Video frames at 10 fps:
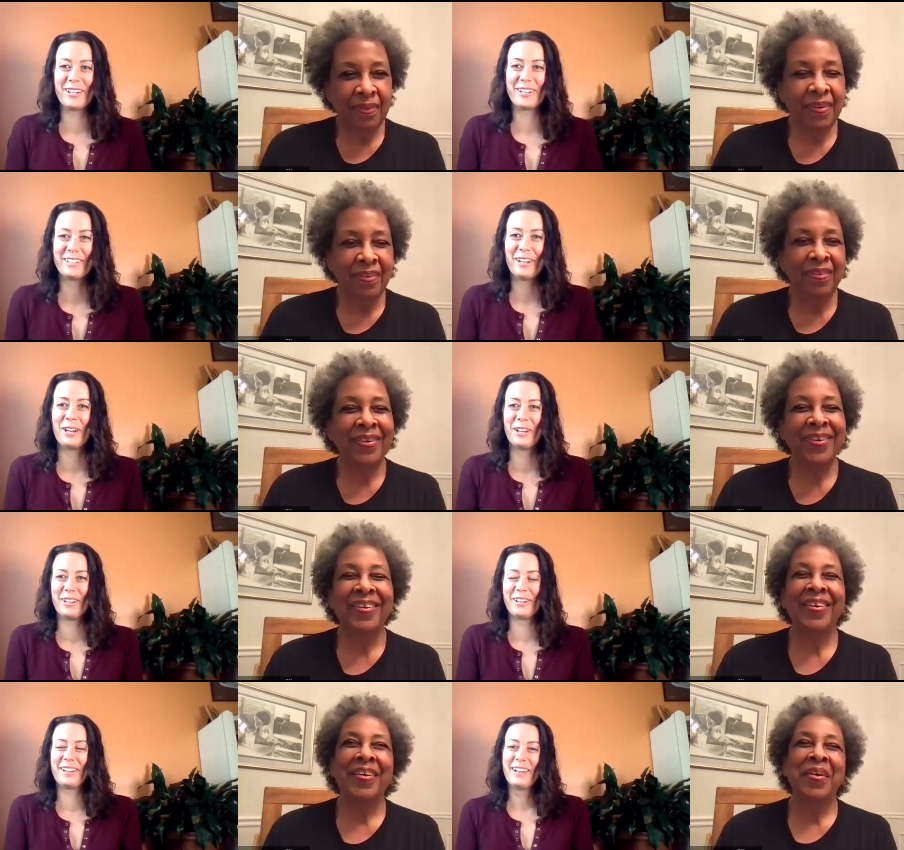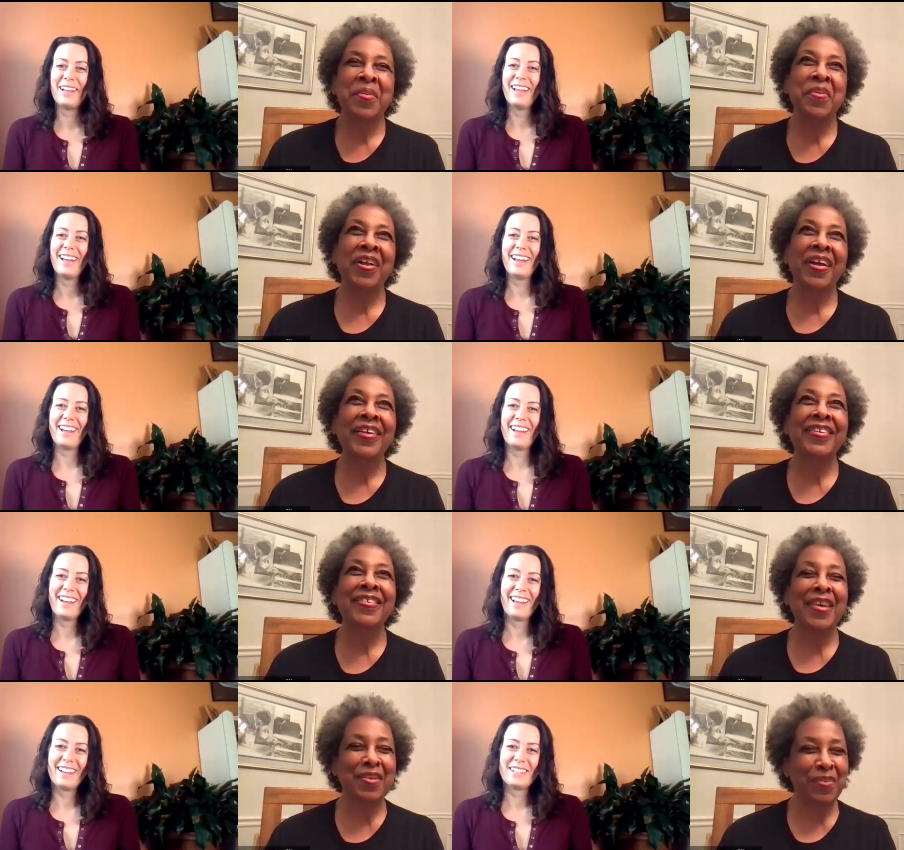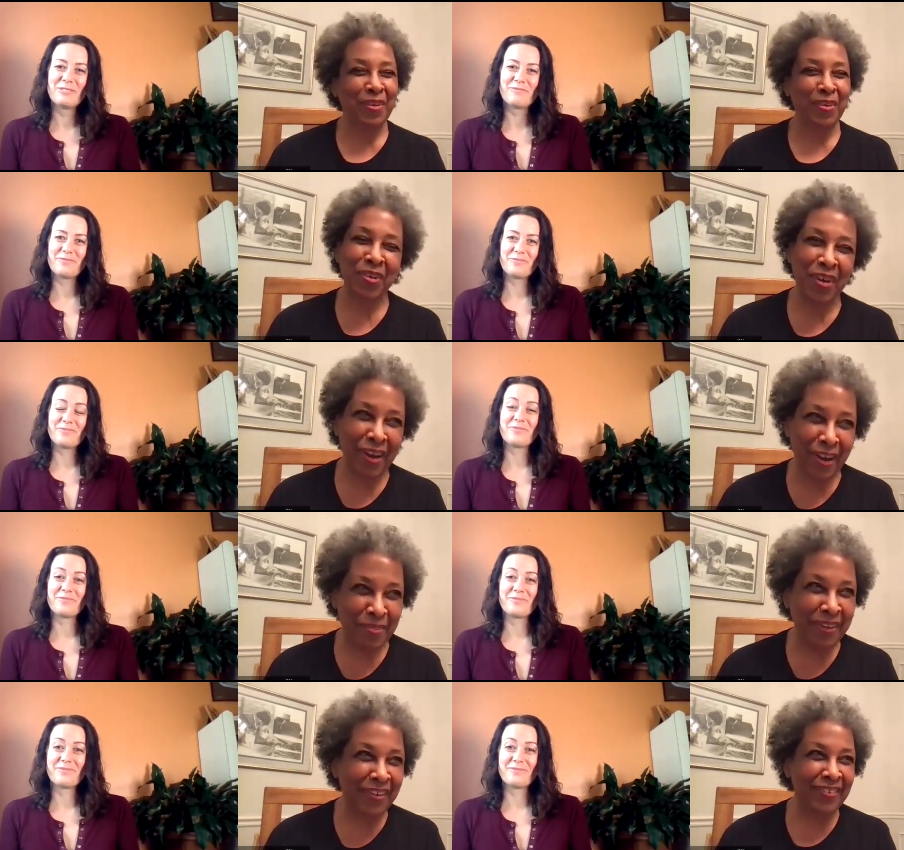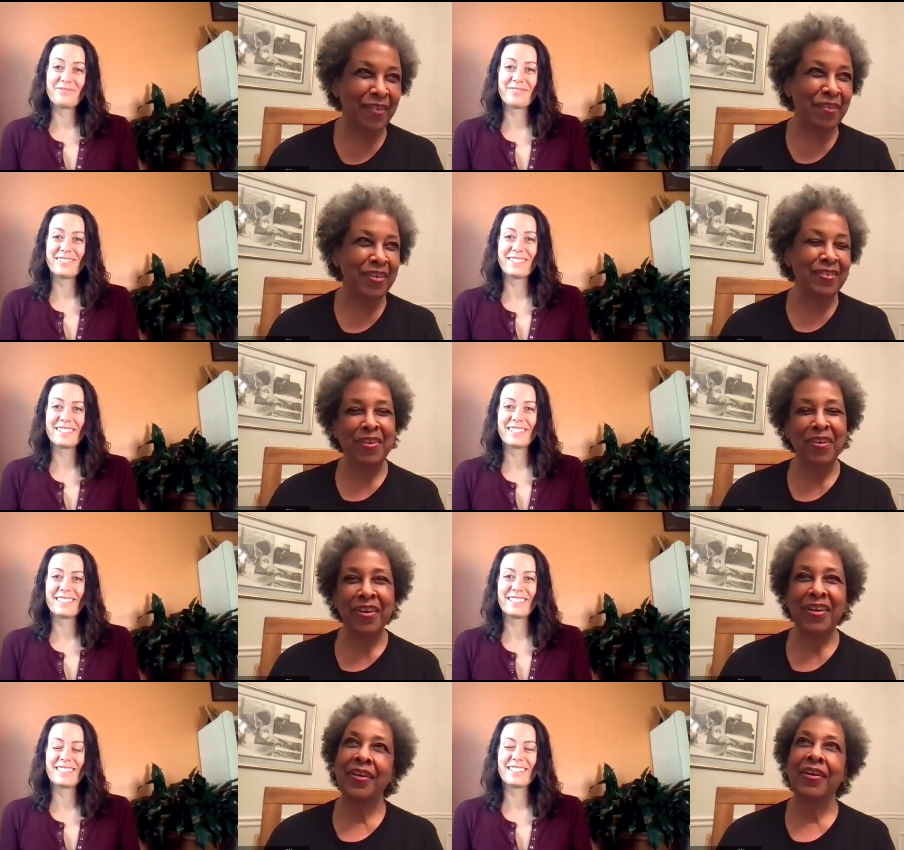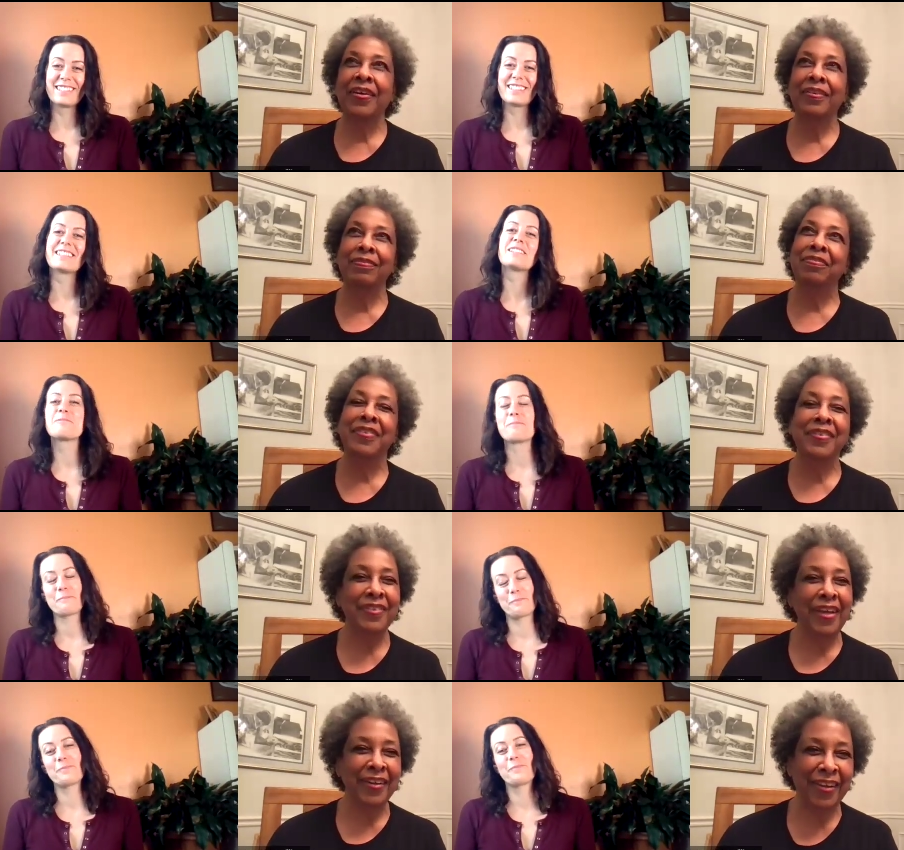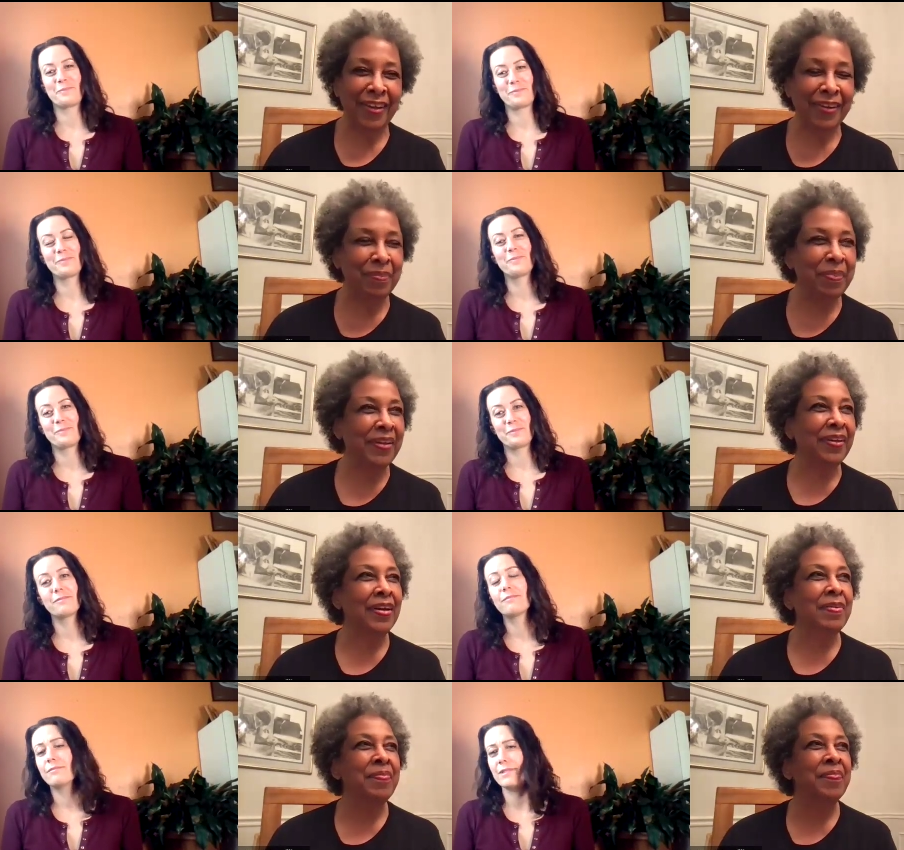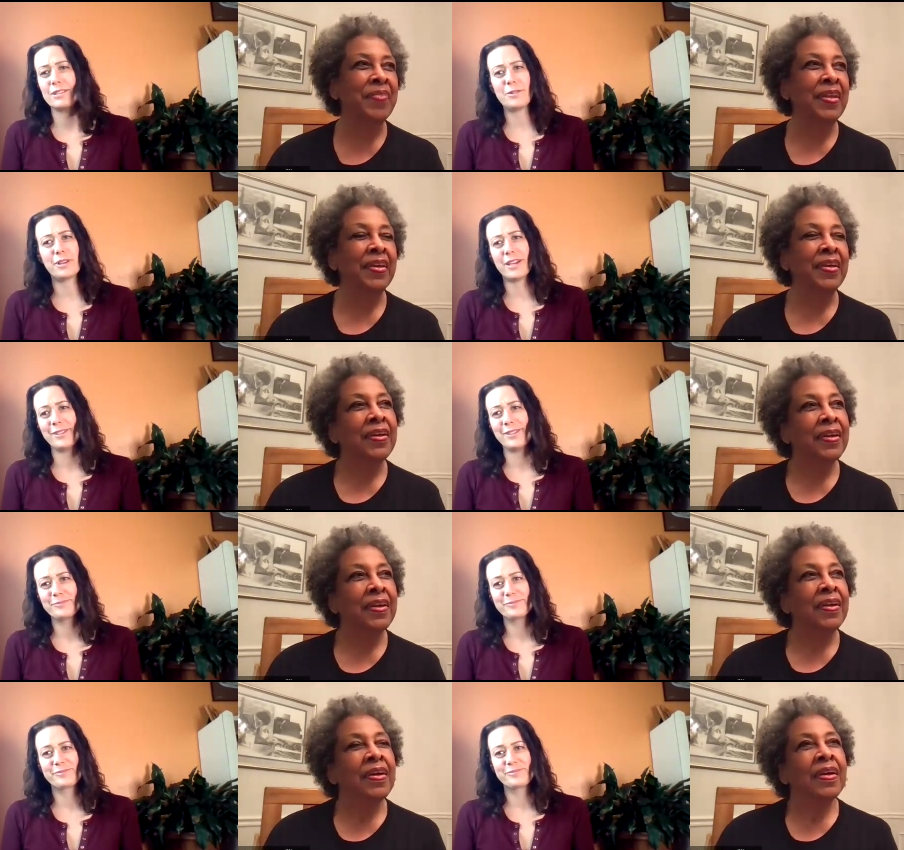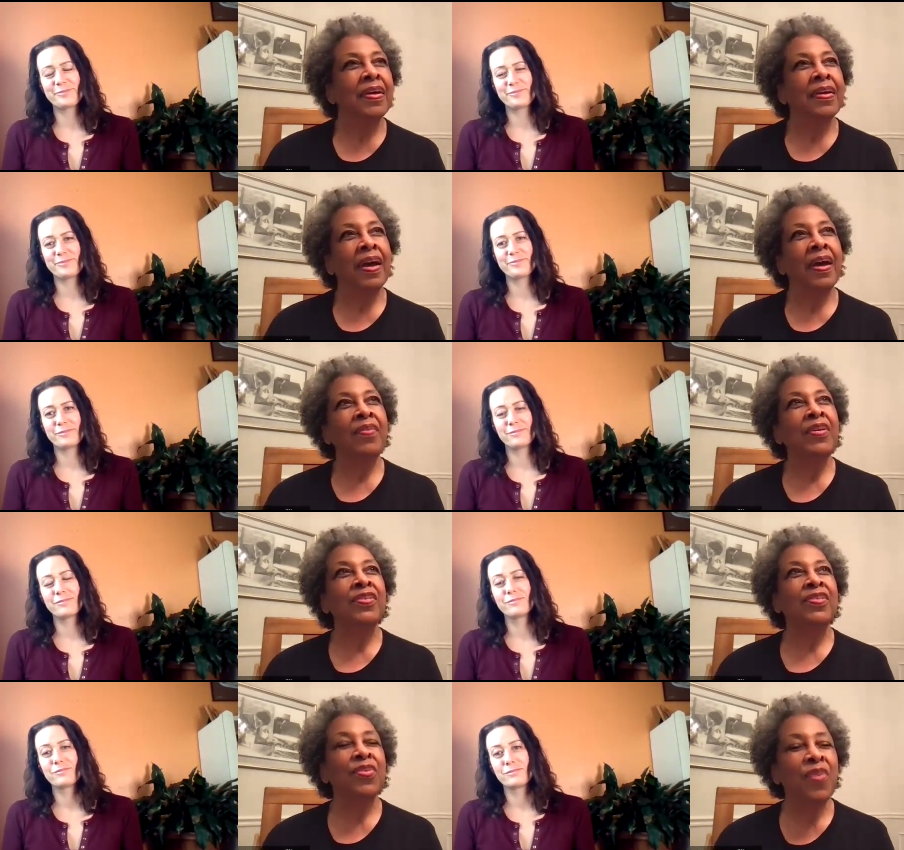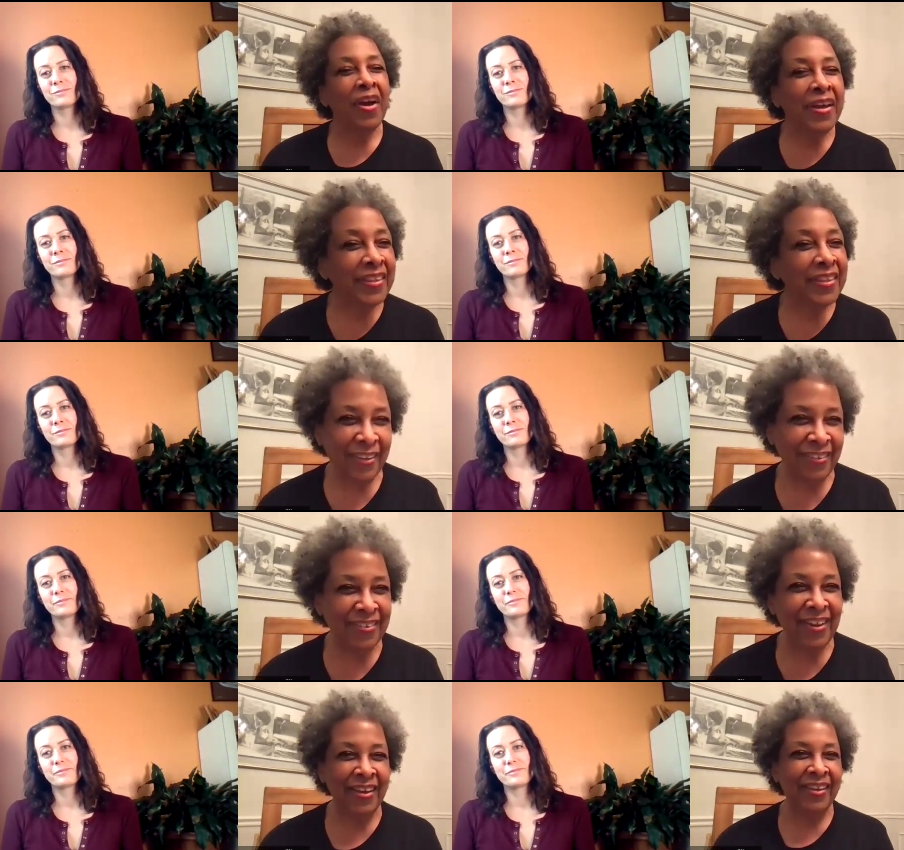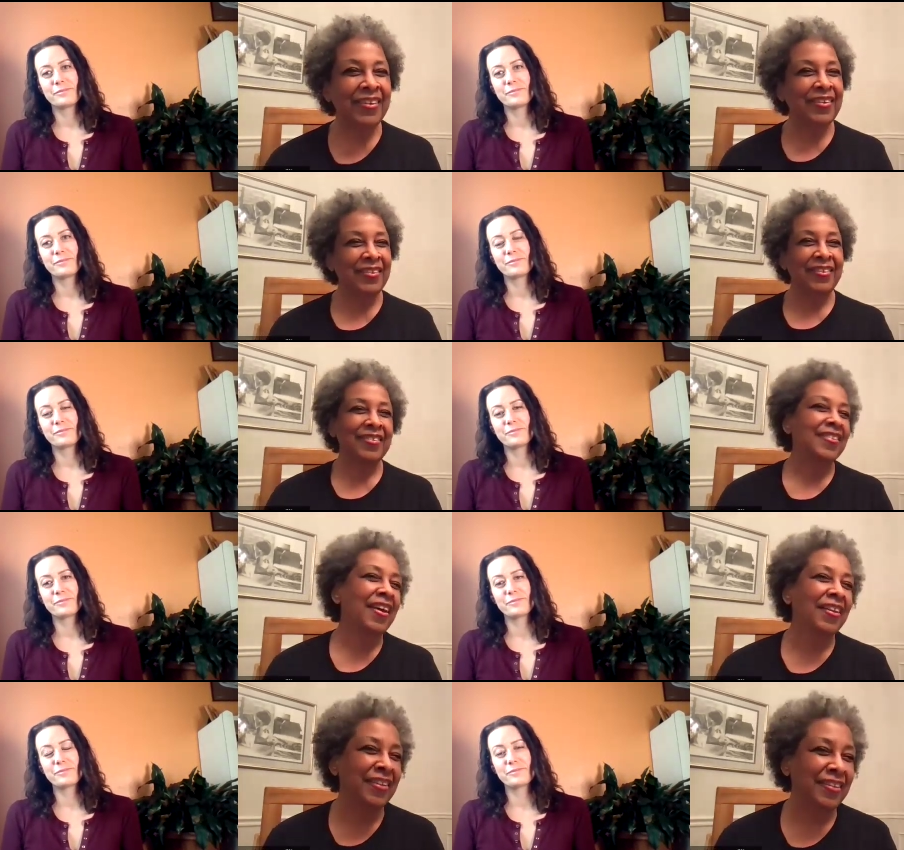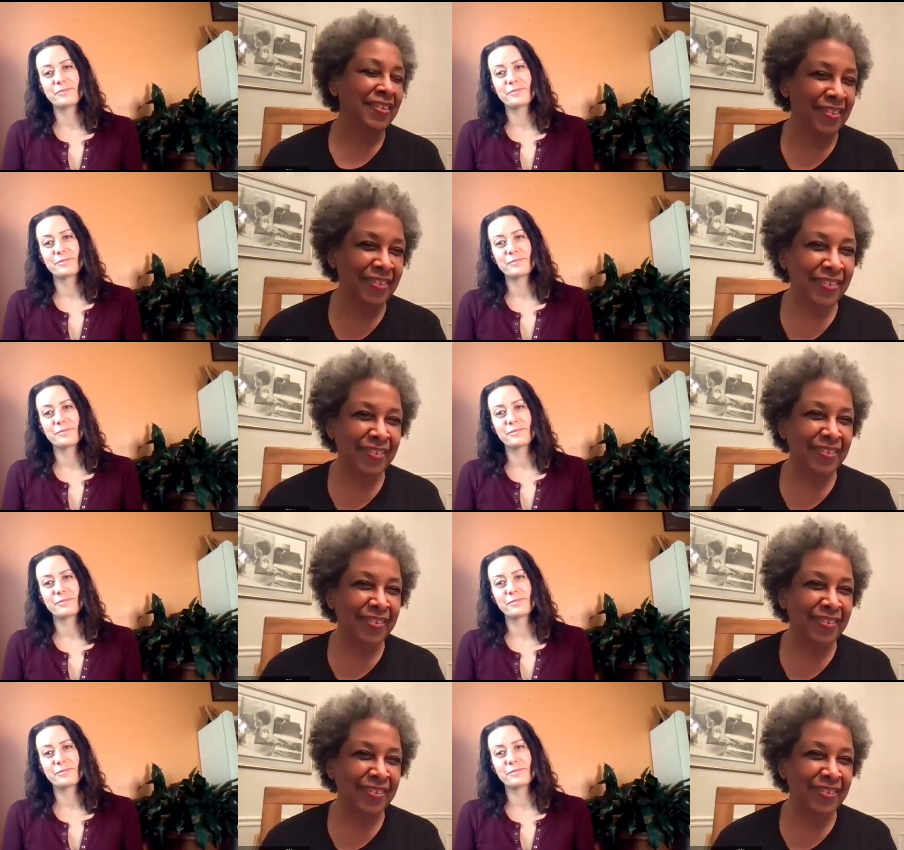Speaker 1: oh. Well, I hate to say the word try because I wasn't very uh, dedicated, but. Um, That's okay. I would try things like salads.